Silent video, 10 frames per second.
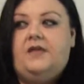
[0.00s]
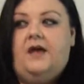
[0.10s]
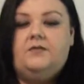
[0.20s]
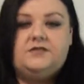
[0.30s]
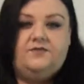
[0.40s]

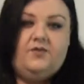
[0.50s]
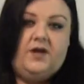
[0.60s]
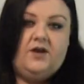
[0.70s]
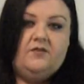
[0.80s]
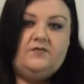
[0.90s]
I was
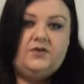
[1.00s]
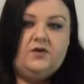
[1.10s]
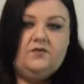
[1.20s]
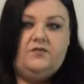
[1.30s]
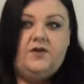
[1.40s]
afraid of,
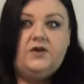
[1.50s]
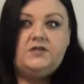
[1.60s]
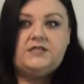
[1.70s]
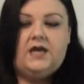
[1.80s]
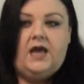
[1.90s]

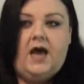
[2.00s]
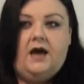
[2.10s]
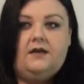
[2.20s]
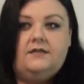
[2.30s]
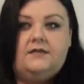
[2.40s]
fears that I had